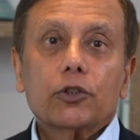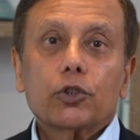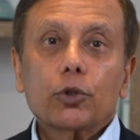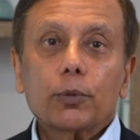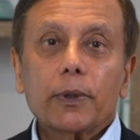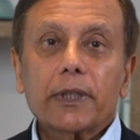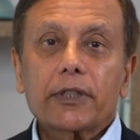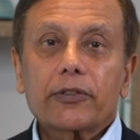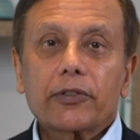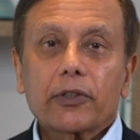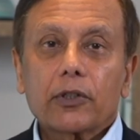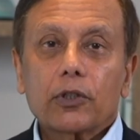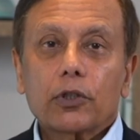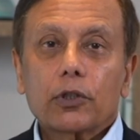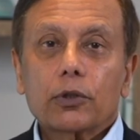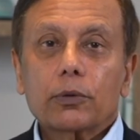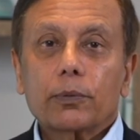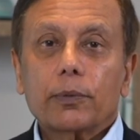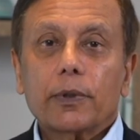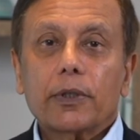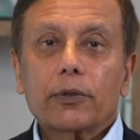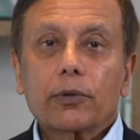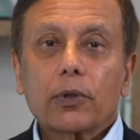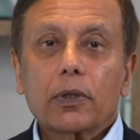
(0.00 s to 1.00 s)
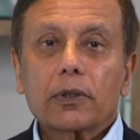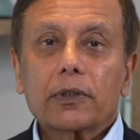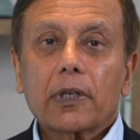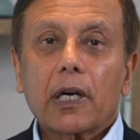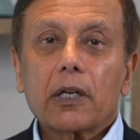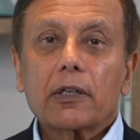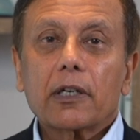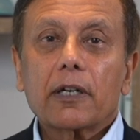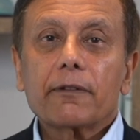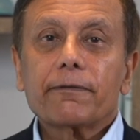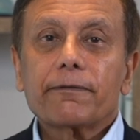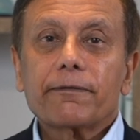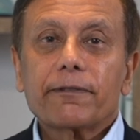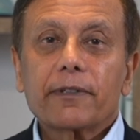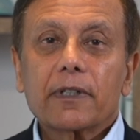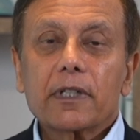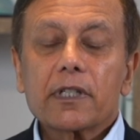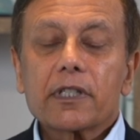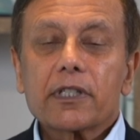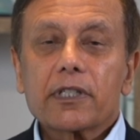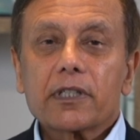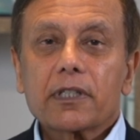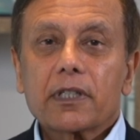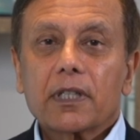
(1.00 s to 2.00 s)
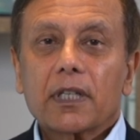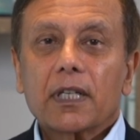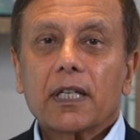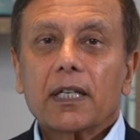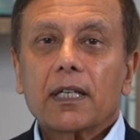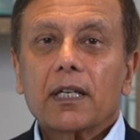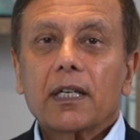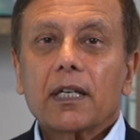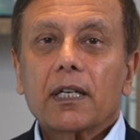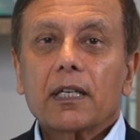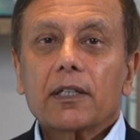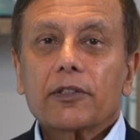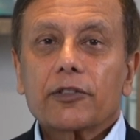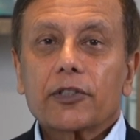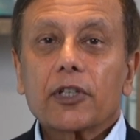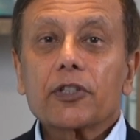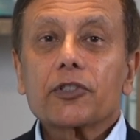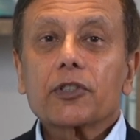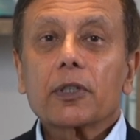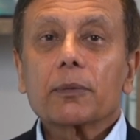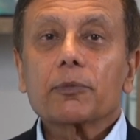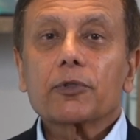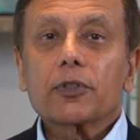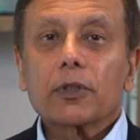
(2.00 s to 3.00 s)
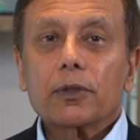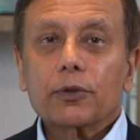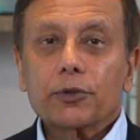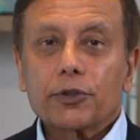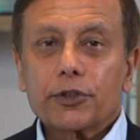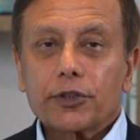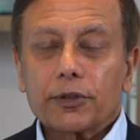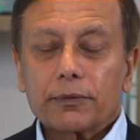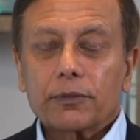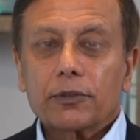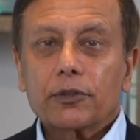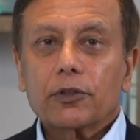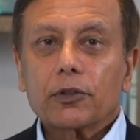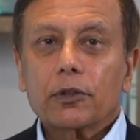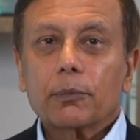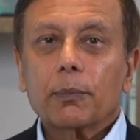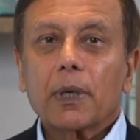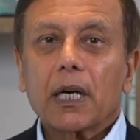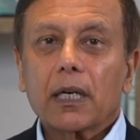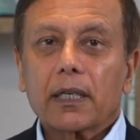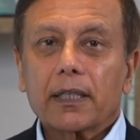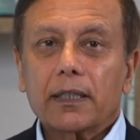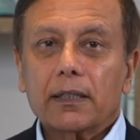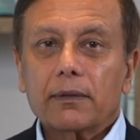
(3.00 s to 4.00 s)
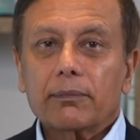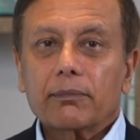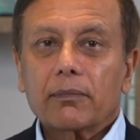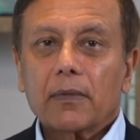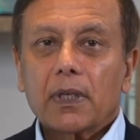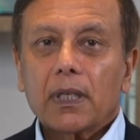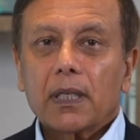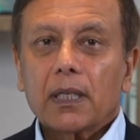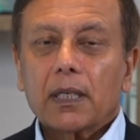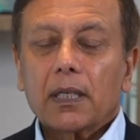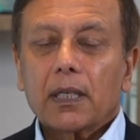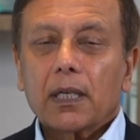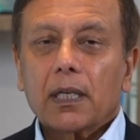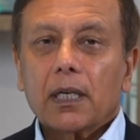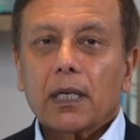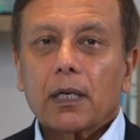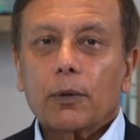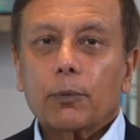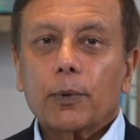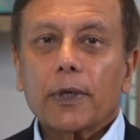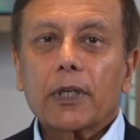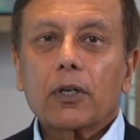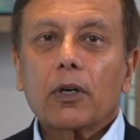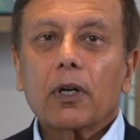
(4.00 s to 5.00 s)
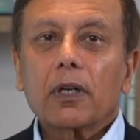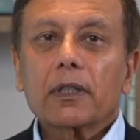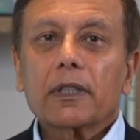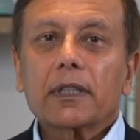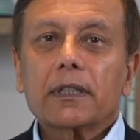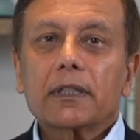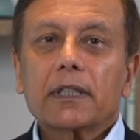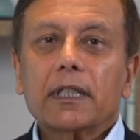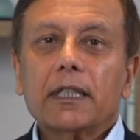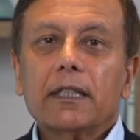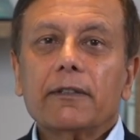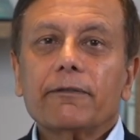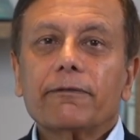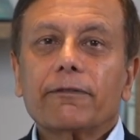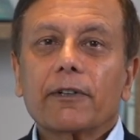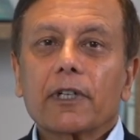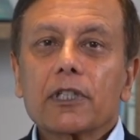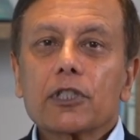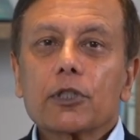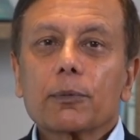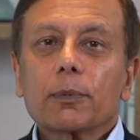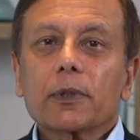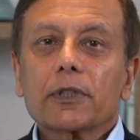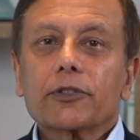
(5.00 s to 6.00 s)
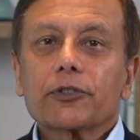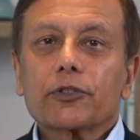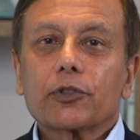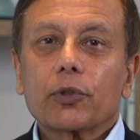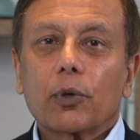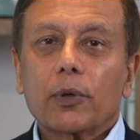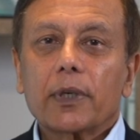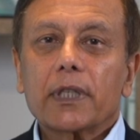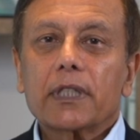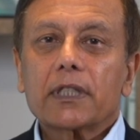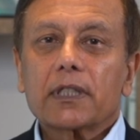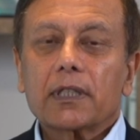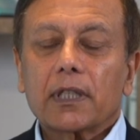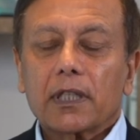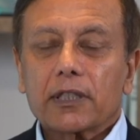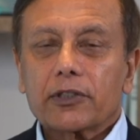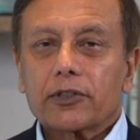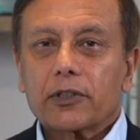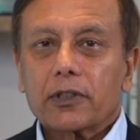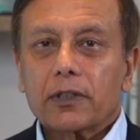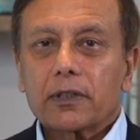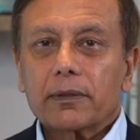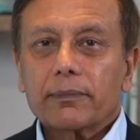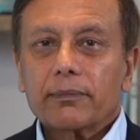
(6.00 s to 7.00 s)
weeks ago, we rolled out our first system solution to the market. We called it the Fungible Storage Cluster.